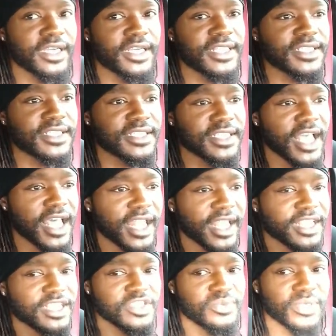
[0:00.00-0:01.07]
It doesn't sound
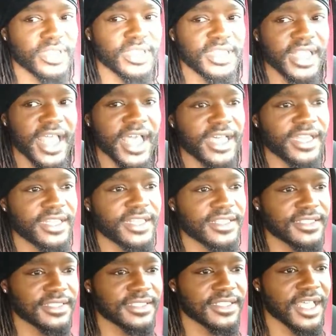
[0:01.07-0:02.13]
like it's really loud. It
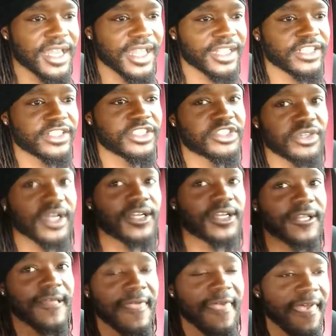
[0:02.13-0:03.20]
doesn't sound like it's
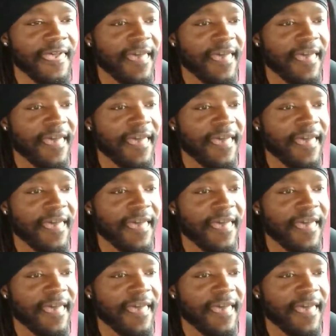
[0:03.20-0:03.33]
struggling.